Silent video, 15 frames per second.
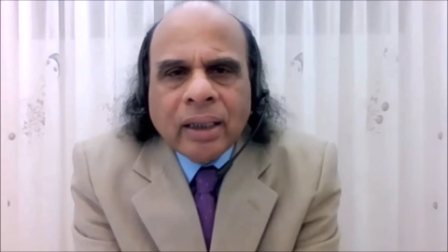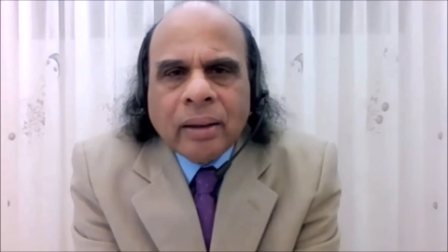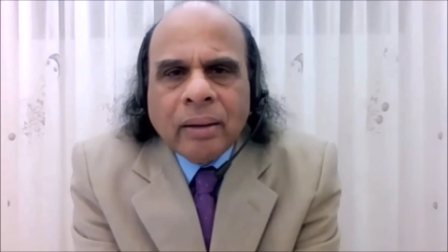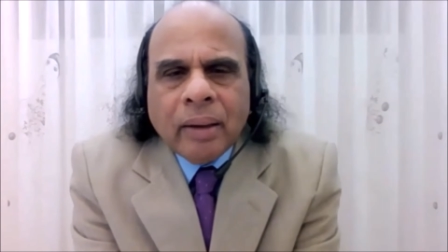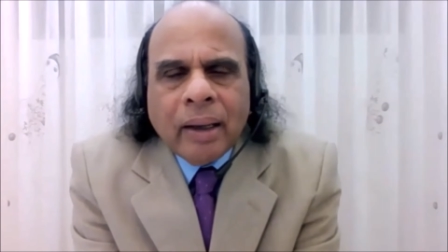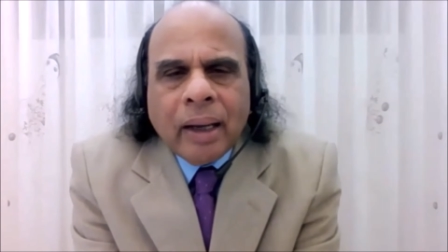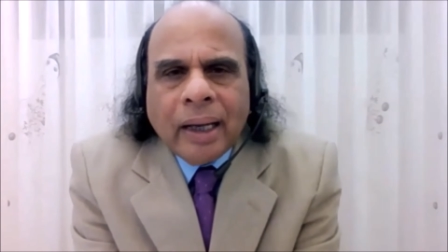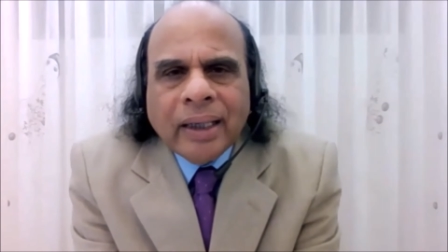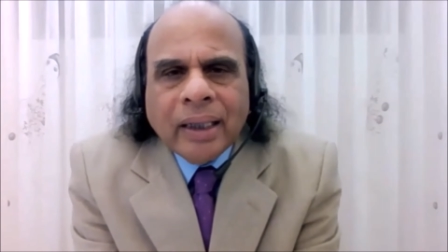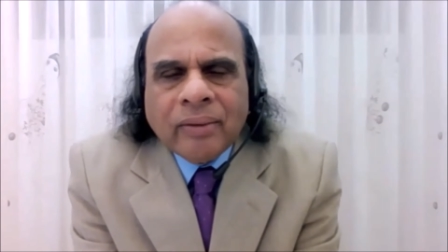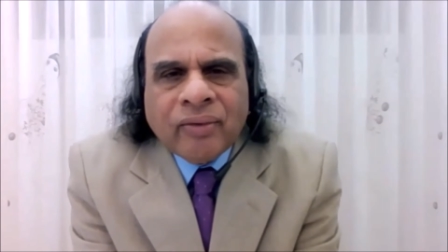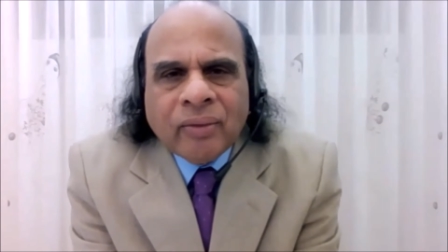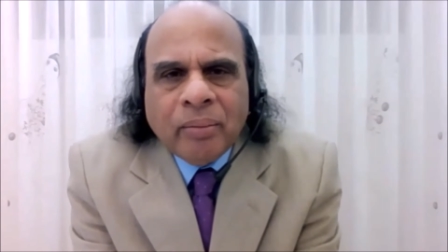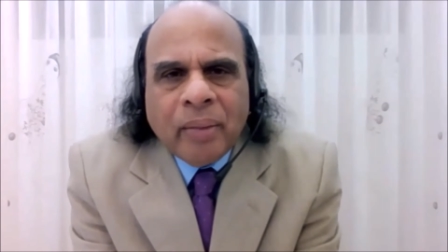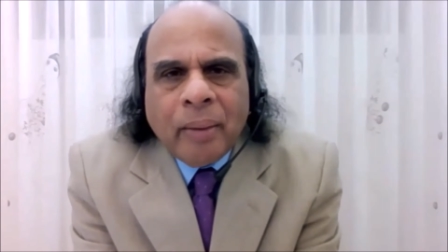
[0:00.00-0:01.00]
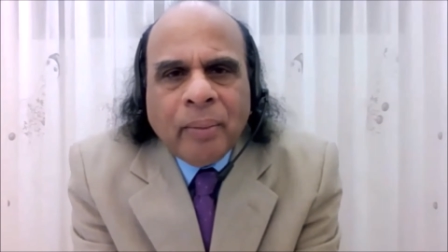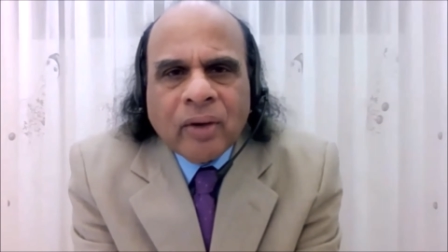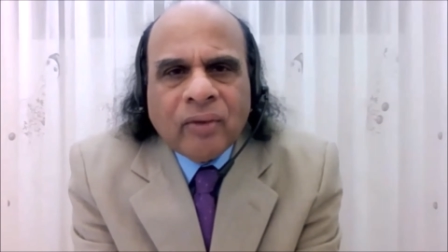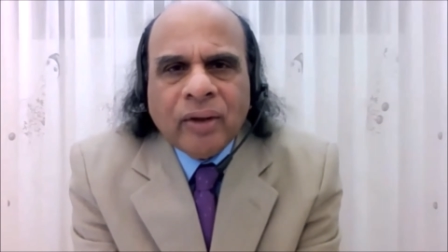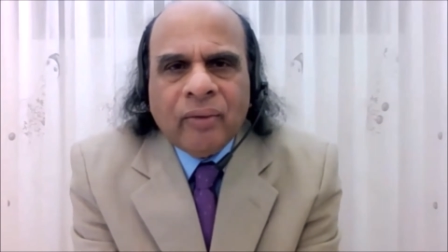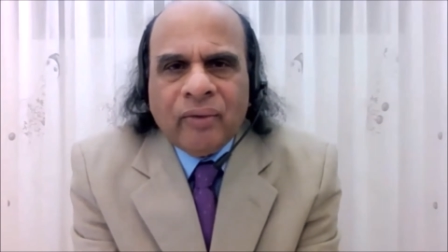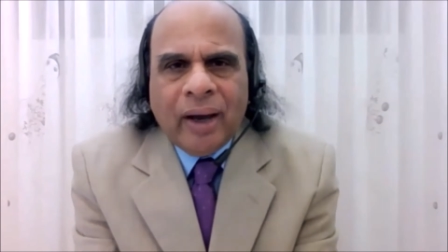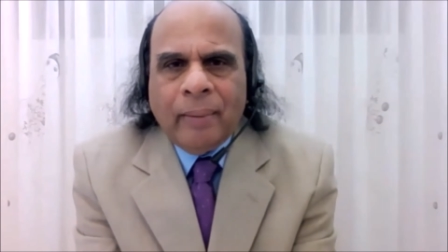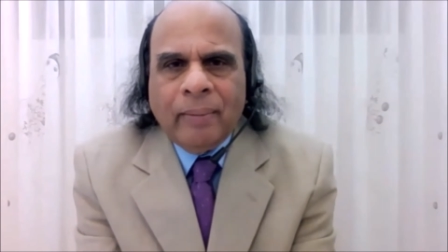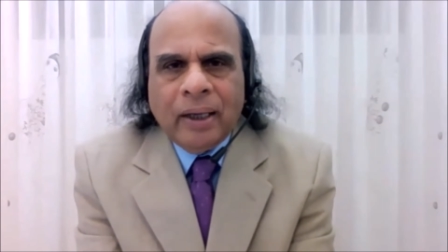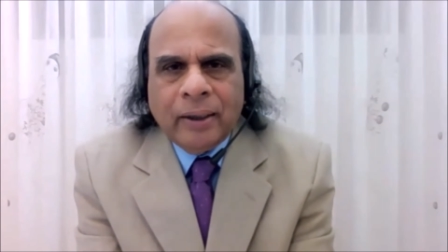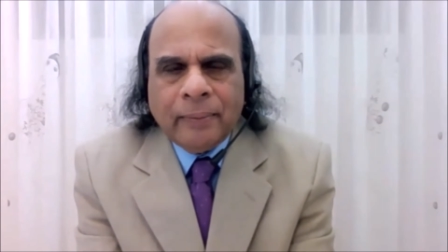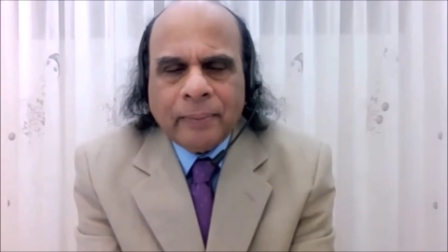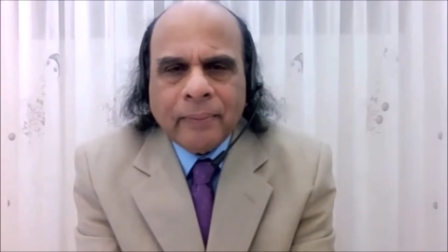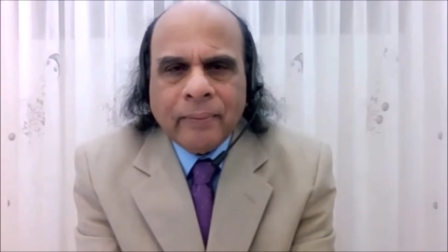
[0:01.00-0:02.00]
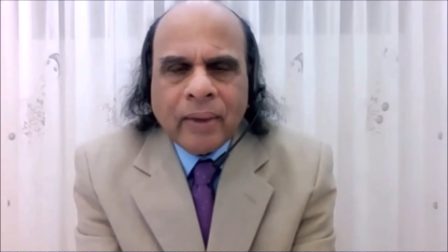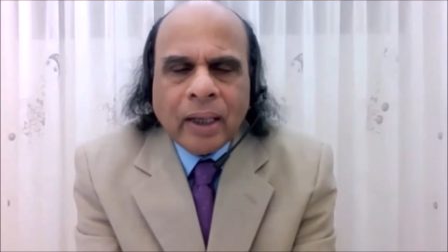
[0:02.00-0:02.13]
another, another member of the family.